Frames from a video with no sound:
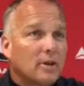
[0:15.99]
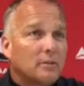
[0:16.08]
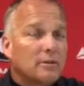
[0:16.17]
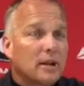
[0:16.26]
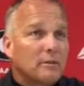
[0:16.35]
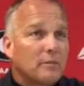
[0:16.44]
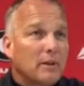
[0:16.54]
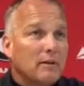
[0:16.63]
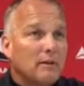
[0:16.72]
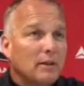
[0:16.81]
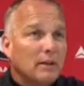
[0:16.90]
A couple times
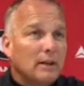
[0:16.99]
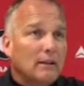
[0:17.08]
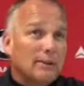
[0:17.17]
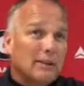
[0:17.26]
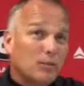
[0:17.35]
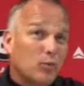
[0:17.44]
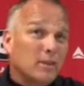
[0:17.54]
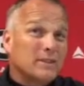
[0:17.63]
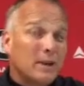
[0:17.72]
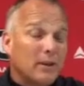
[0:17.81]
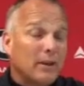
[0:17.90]
maybe. Well, at least one
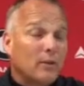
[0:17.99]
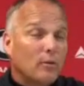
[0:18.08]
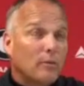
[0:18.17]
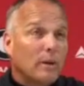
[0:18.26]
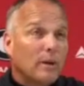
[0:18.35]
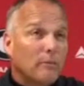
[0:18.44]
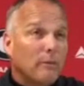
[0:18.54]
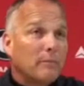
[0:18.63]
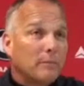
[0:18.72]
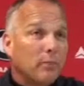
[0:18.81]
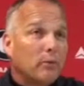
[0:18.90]
time I know we made
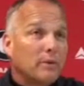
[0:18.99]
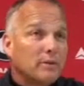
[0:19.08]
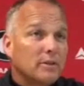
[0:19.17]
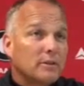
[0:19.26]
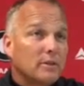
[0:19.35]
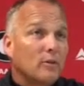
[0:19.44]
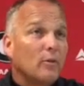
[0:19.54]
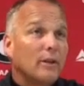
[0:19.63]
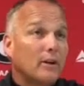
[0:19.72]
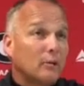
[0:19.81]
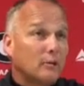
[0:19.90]
a poor decision. On the
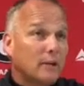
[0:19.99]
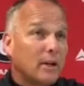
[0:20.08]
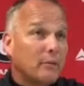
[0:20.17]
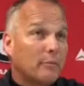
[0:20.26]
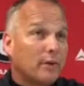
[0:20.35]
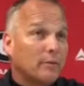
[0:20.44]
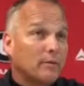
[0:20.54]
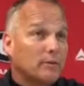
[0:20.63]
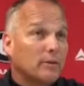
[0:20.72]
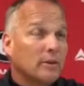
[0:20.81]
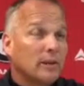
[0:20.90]
one that almost got picked or
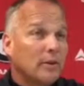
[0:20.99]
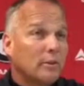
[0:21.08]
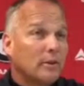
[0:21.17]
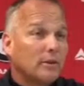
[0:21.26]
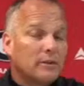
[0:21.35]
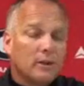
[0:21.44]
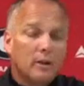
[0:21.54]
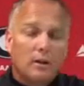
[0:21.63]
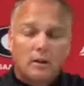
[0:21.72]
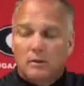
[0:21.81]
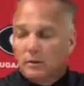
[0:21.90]
should have got picked.
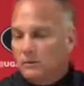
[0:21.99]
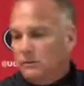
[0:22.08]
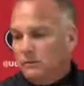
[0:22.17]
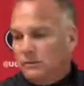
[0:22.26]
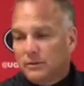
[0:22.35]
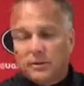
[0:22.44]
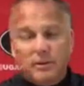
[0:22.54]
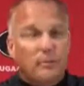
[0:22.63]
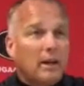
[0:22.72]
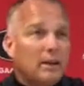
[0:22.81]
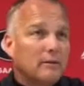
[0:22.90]
Just a
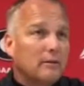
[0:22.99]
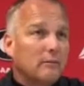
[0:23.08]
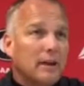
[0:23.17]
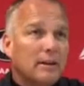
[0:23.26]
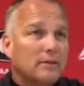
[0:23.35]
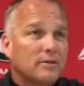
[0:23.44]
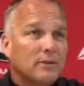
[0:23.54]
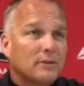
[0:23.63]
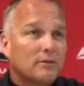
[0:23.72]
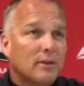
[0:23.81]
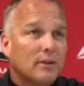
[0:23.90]
bad
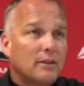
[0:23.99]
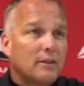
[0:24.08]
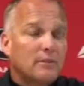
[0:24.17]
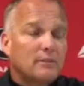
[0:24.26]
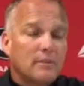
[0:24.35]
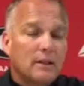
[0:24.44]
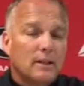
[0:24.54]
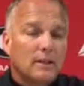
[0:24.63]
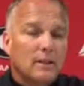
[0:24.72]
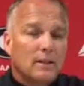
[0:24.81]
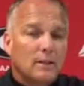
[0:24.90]
decision right there.
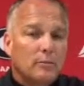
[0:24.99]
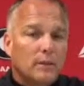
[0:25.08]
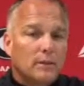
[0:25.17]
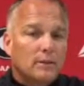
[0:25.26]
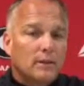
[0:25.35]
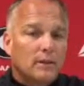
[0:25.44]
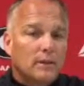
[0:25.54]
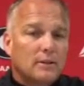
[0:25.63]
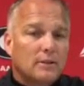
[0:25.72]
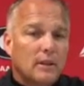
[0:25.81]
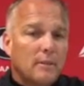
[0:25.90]
But
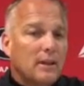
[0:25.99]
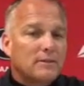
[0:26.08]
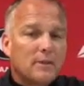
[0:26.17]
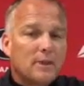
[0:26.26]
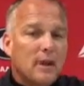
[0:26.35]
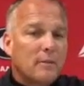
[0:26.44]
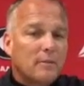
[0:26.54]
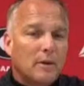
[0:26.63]
I mean, it's going to happen.